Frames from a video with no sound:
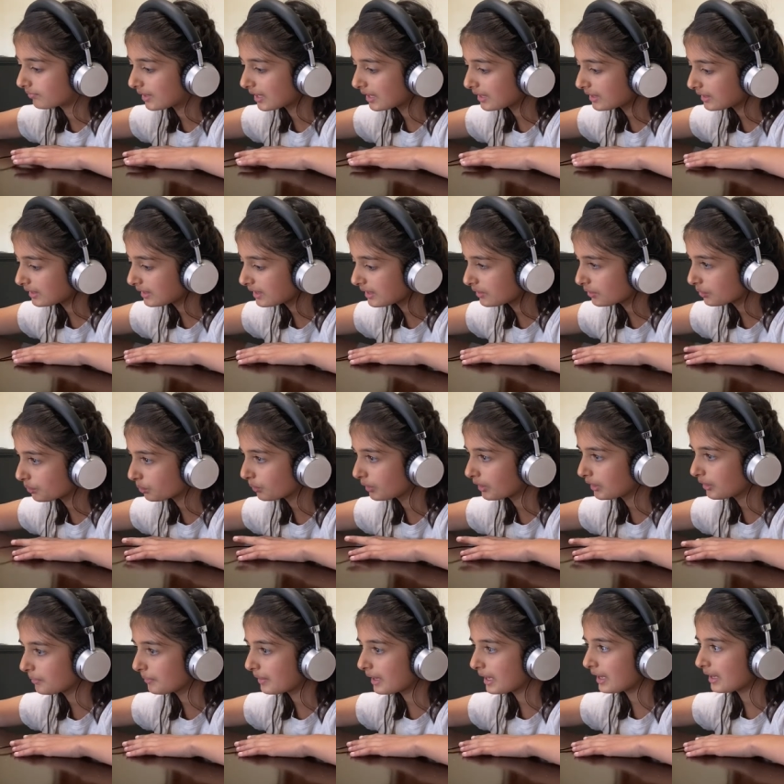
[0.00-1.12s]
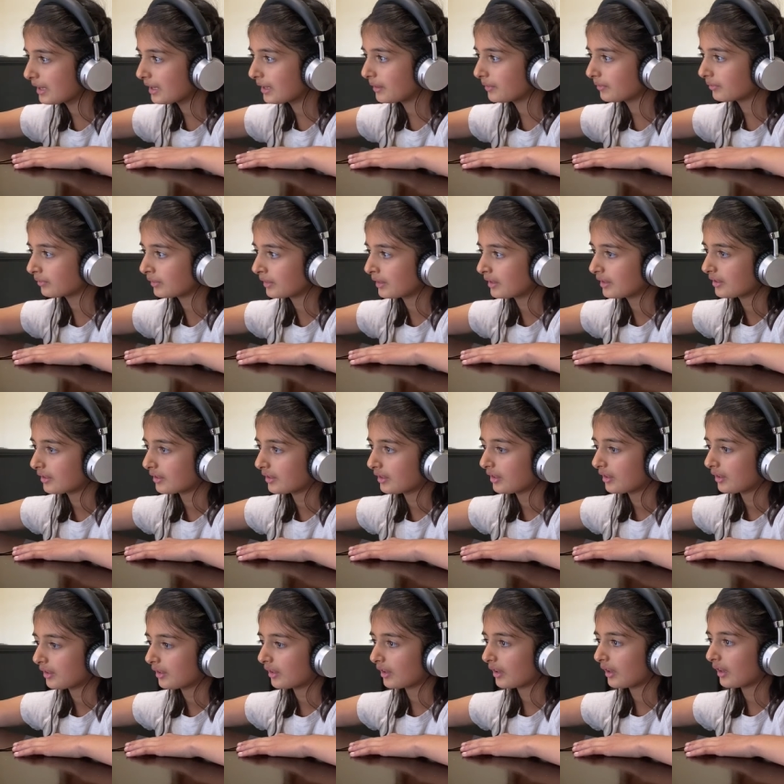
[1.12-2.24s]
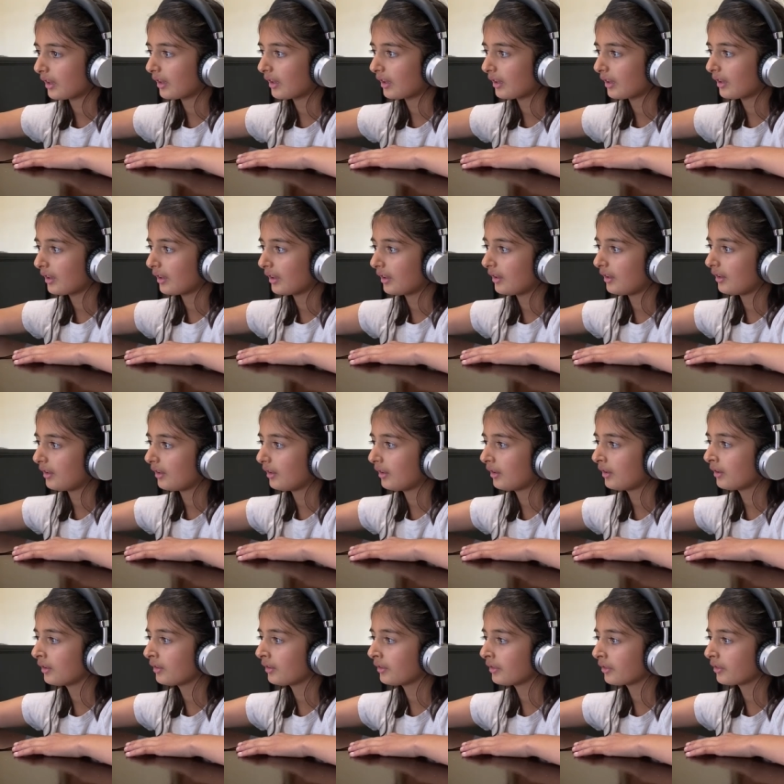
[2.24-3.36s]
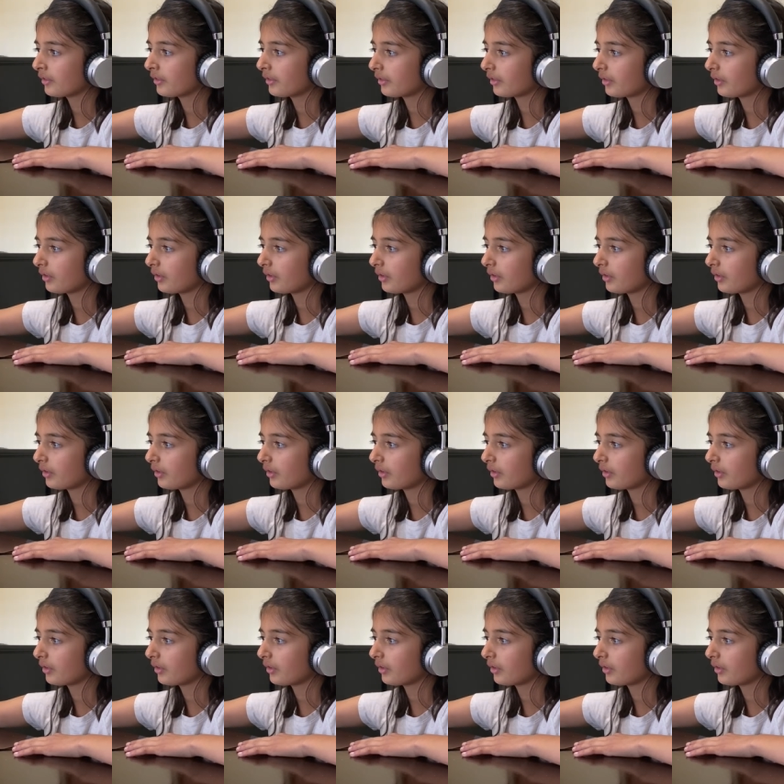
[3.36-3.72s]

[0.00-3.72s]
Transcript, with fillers: this is one of mine, and